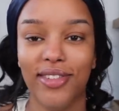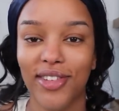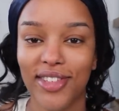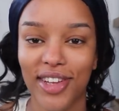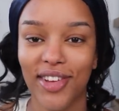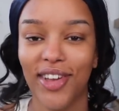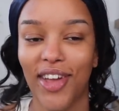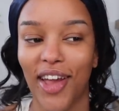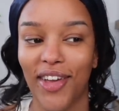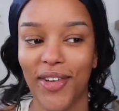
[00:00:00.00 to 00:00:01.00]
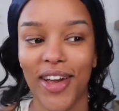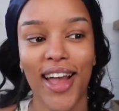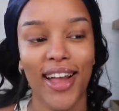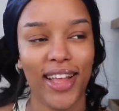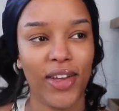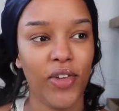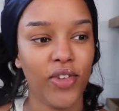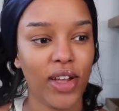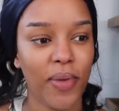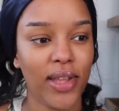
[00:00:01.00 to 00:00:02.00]
not too long ago, like over
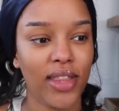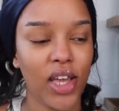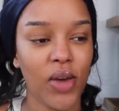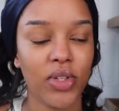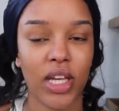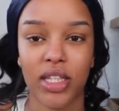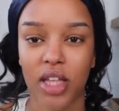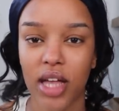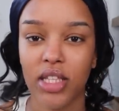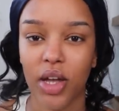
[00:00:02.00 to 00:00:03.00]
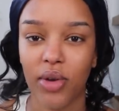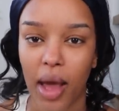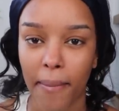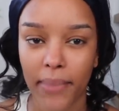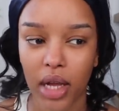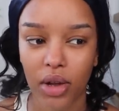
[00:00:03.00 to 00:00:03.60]
like a month ago, was like starting to go numb a